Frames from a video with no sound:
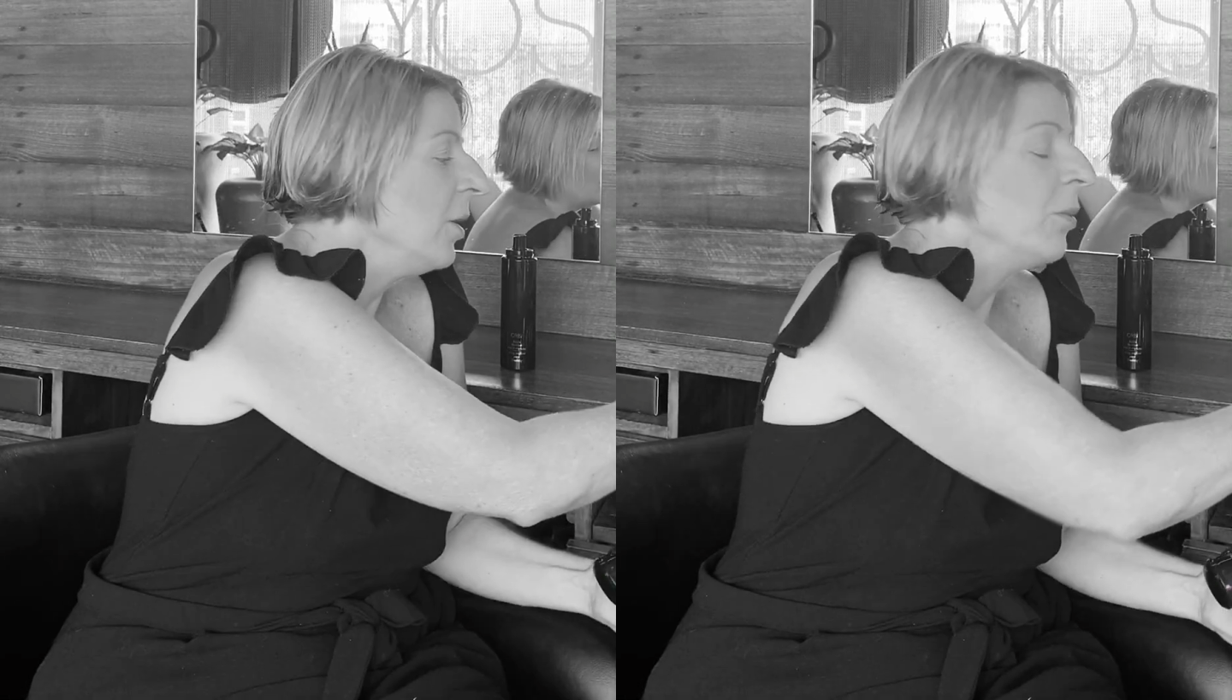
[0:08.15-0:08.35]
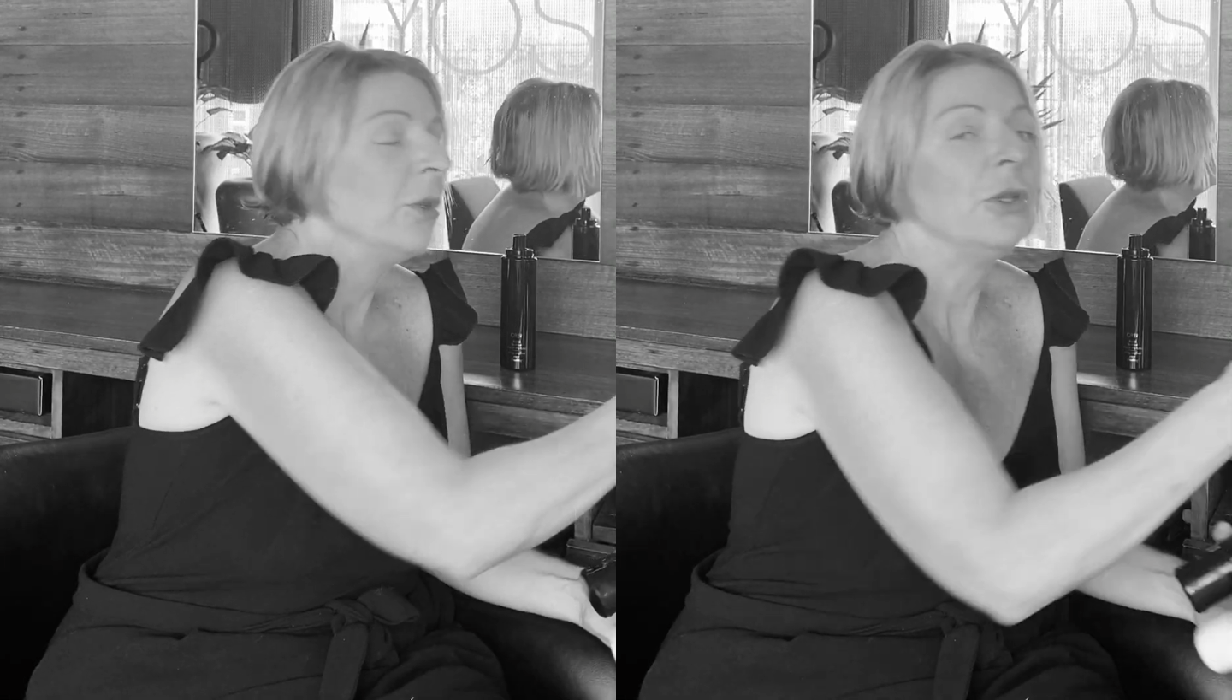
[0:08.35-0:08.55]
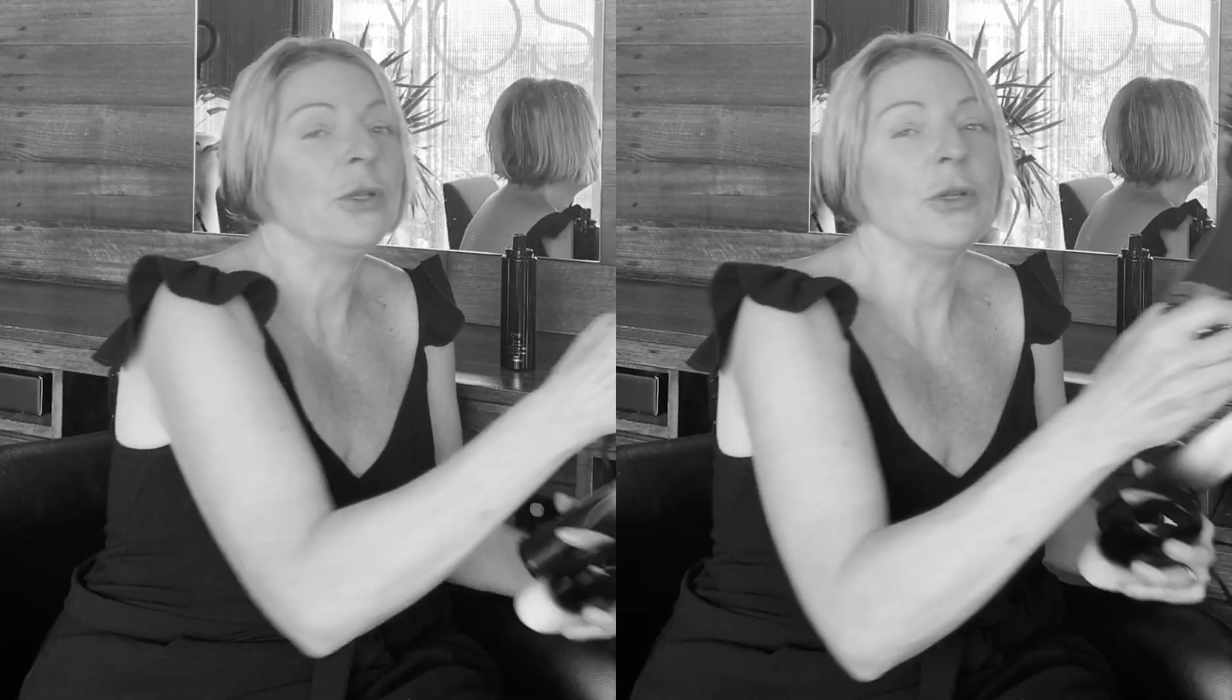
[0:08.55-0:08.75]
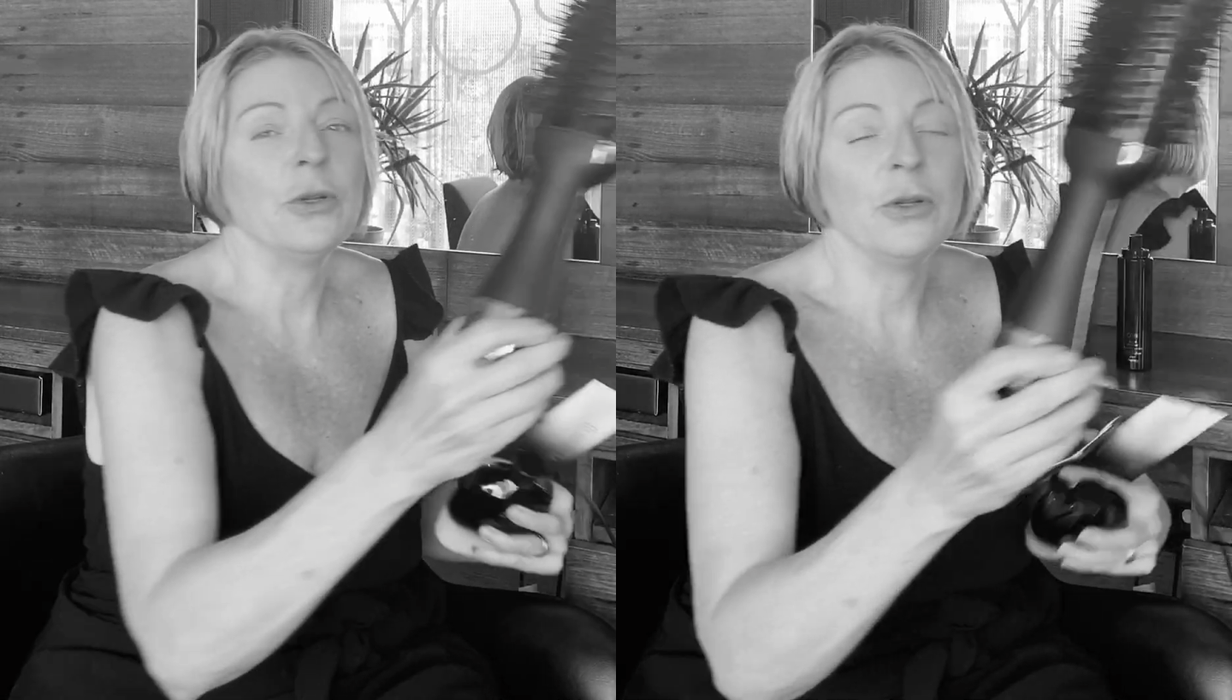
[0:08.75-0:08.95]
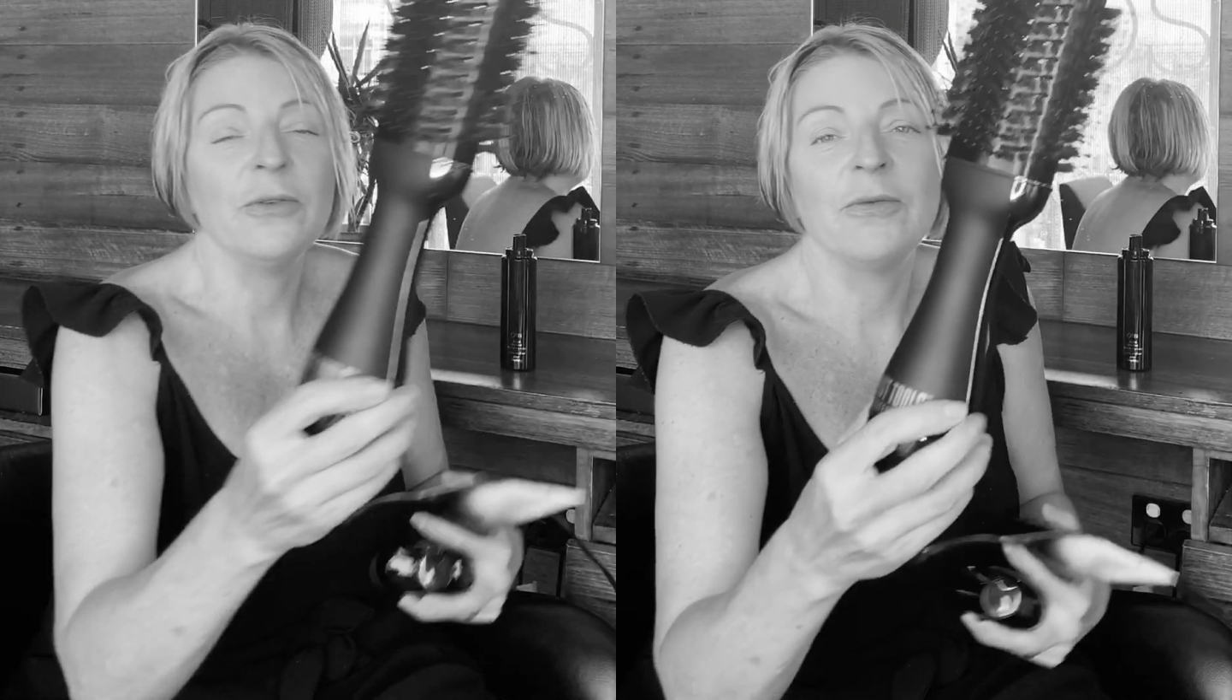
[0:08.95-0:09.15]
with your
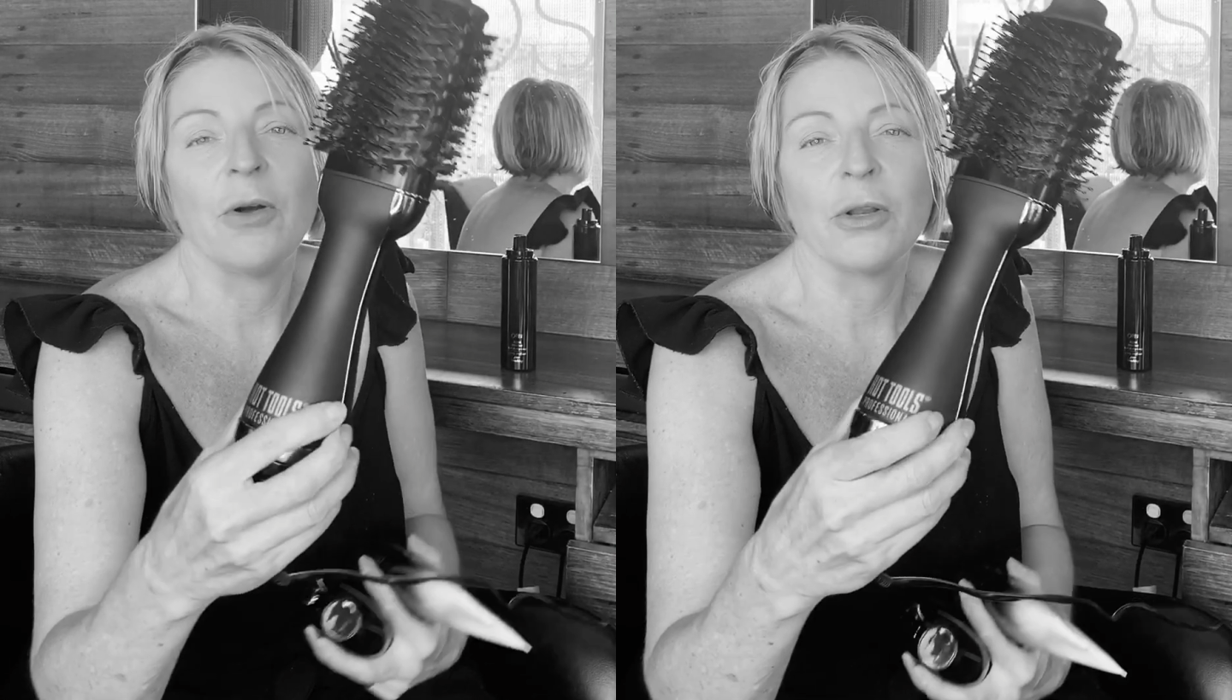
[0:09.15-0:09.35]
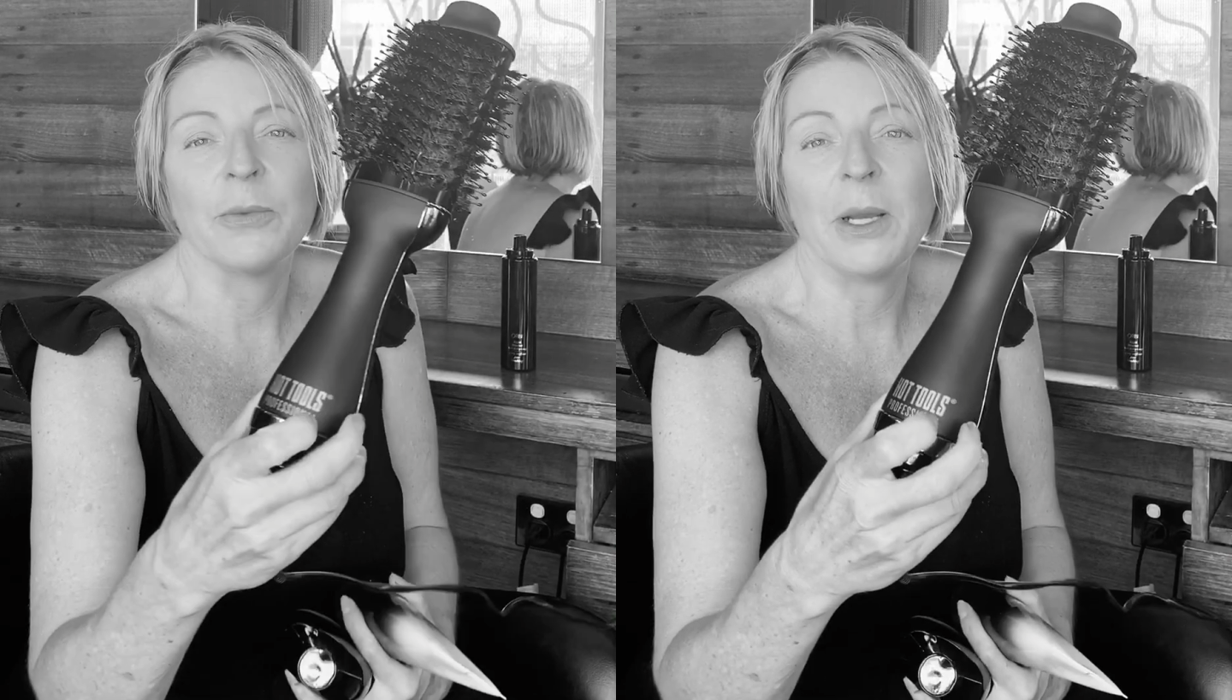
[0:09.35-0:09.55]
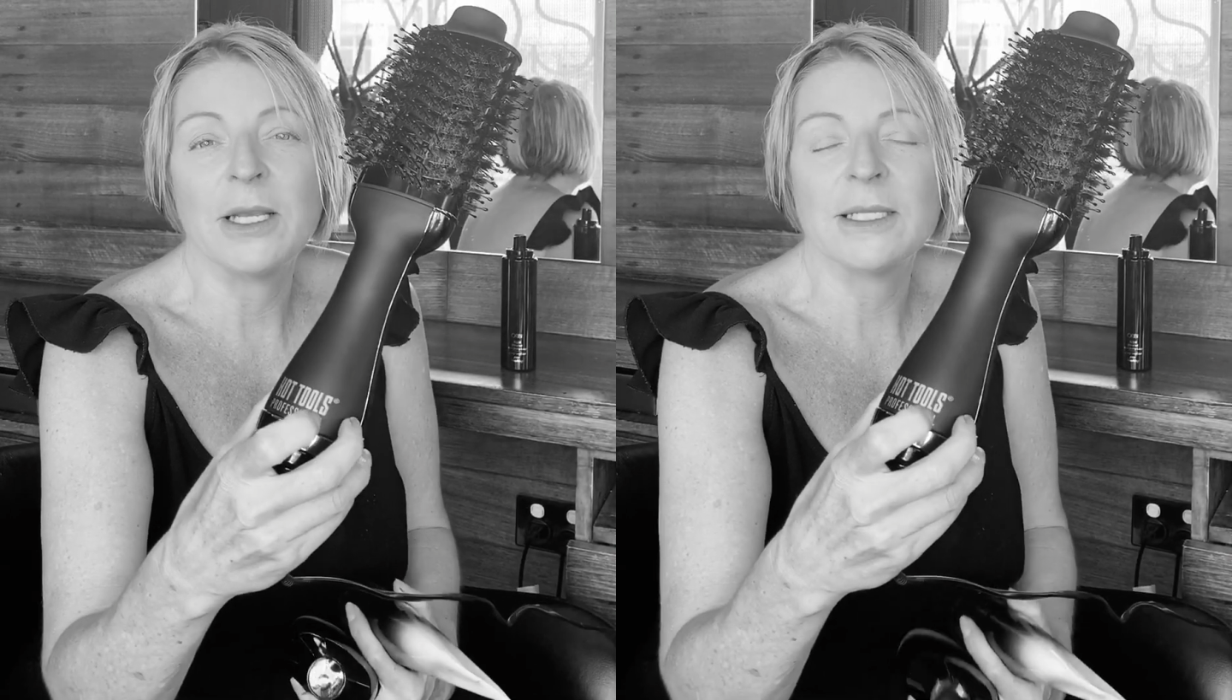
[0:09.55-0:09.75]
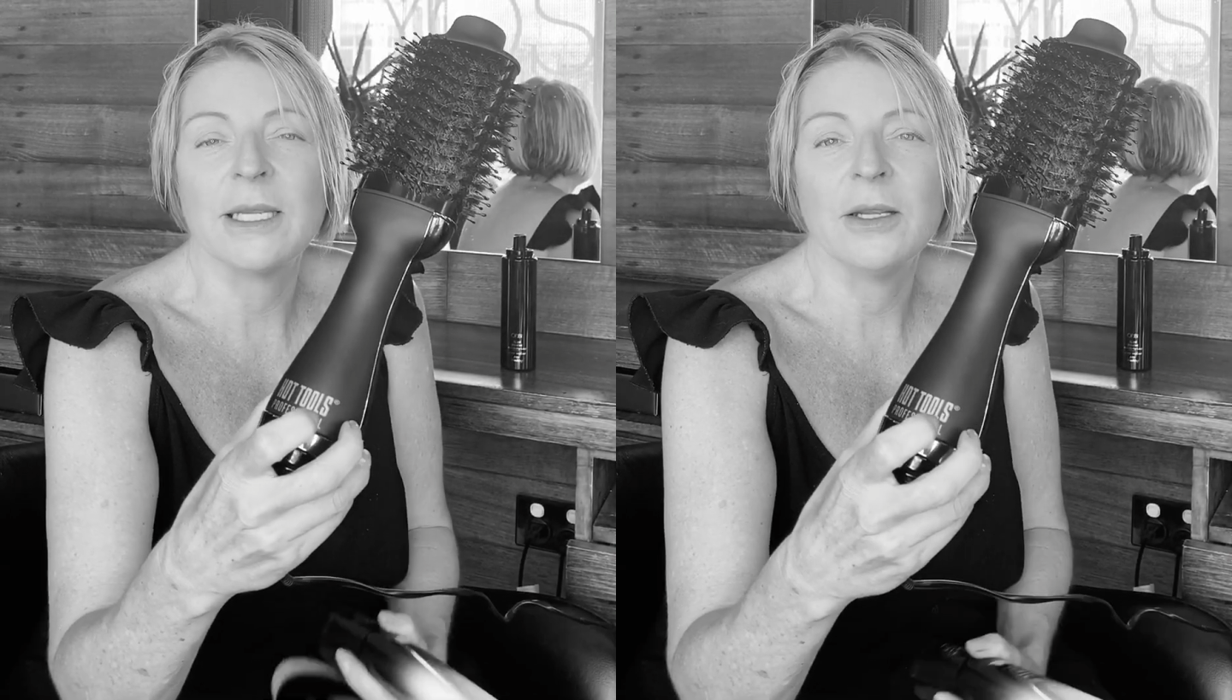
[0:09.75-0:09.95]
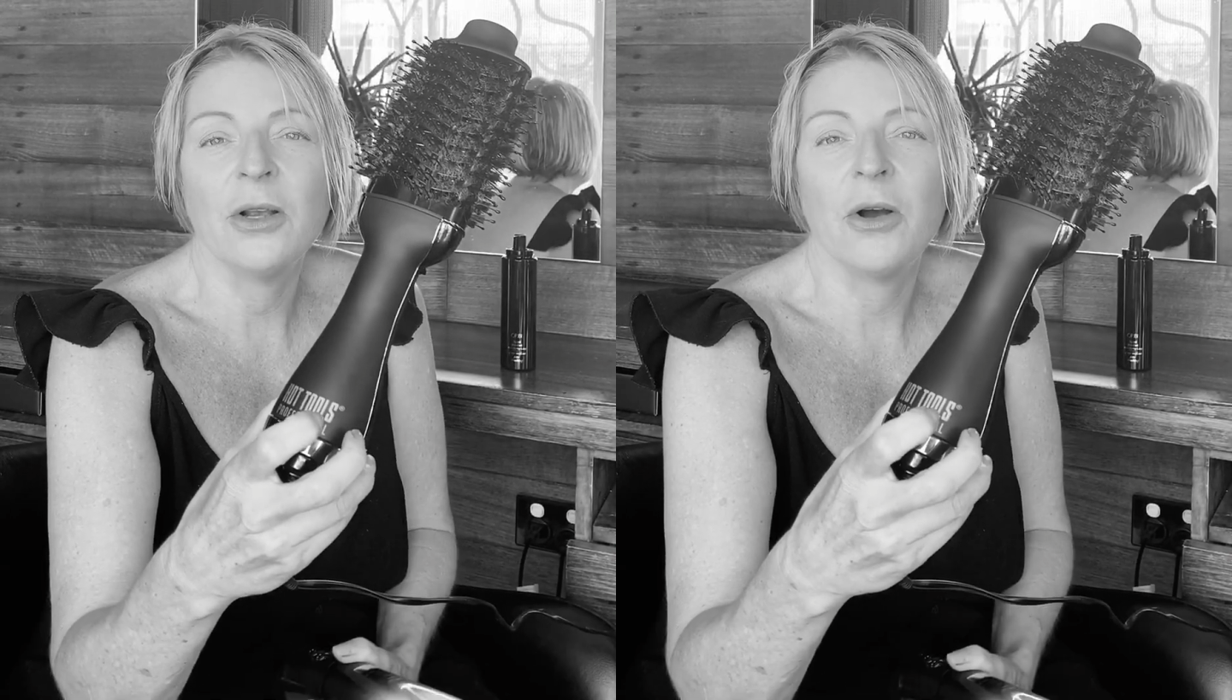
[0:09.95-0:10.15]
new Volumizing